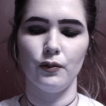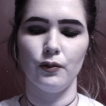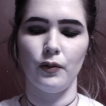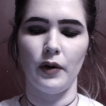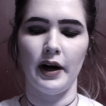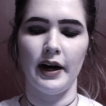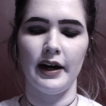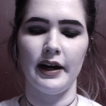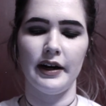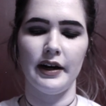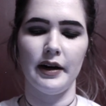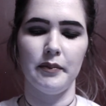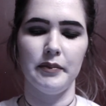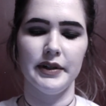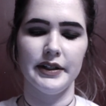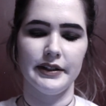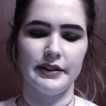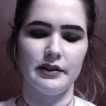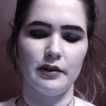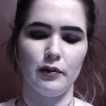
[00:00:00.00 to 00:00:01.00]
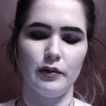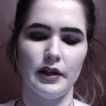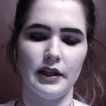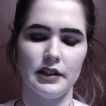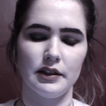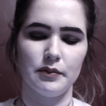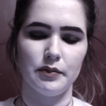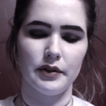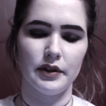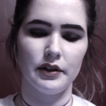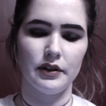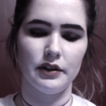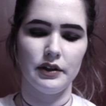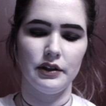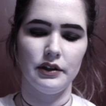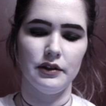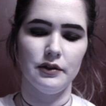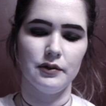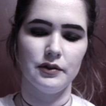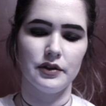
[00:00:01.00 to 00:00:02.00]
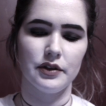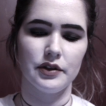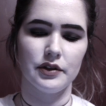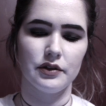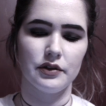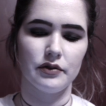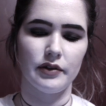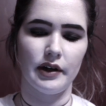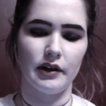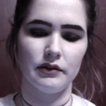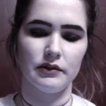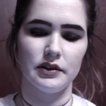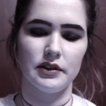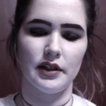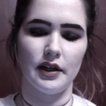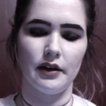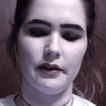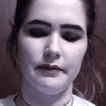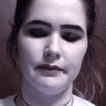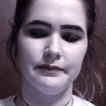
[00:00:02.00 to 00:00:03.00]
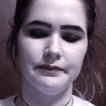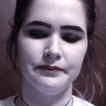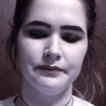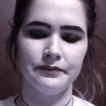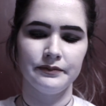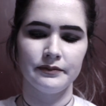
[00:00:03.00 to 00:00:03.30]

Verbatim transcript: why had I been so desperate to use the surround sound?